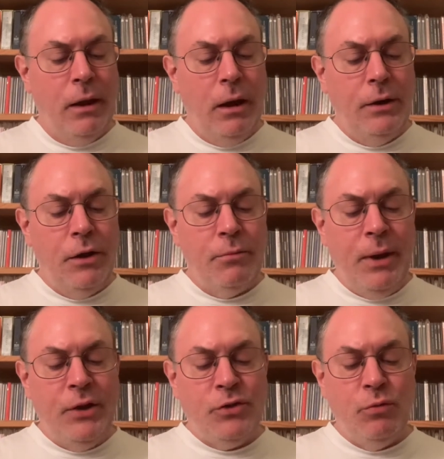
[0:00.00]
Another
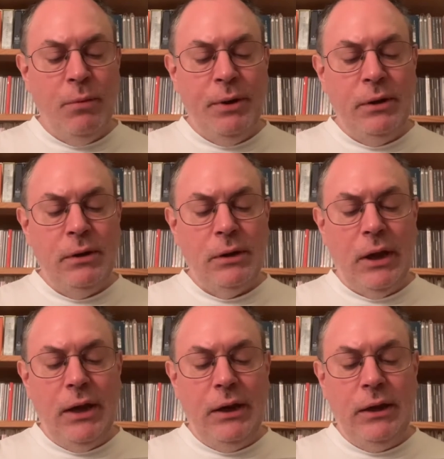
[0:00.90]
Man's Woman,
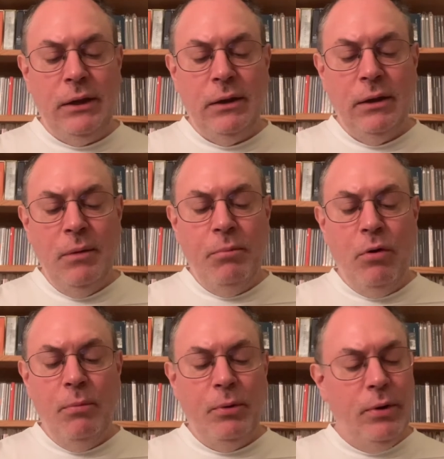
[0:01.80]
Lady,
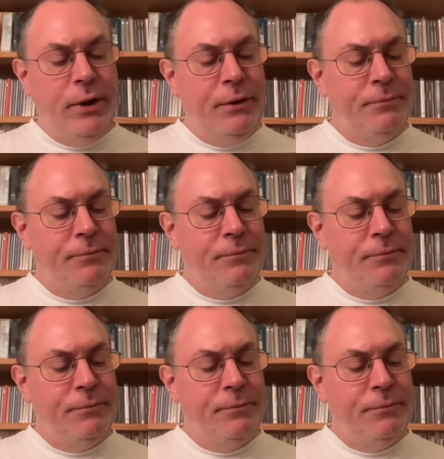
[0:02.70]
Poor Boy,